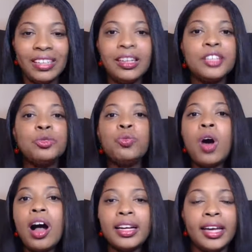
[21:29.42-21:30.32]
Let's
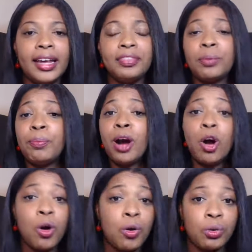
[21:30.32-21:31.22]
walk it at the
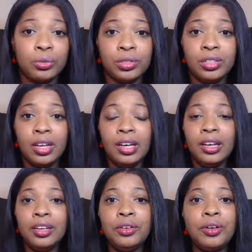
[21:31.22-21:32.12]
polls.
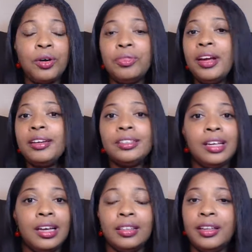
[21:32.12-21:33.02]
You know, there's
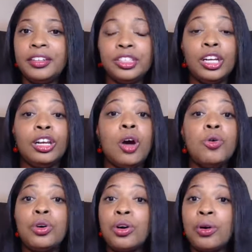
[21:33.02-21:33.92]

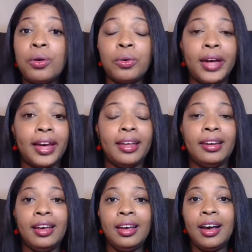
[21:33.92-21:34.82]
local
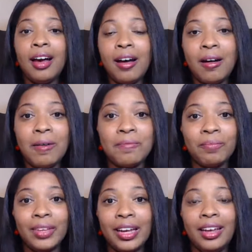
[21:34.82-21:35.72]
and
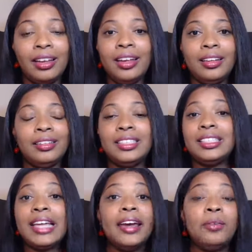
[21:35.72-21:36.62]

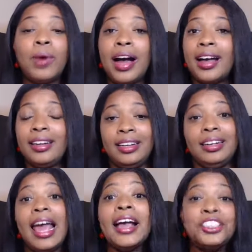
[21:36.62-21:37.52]
statewide and
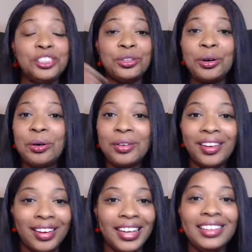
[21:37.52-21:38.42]
national
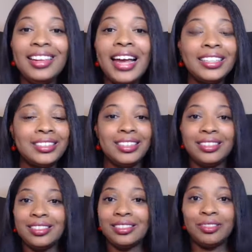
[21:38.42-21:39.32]

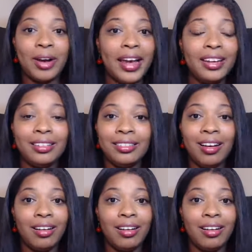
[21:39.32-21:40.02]
elections, right?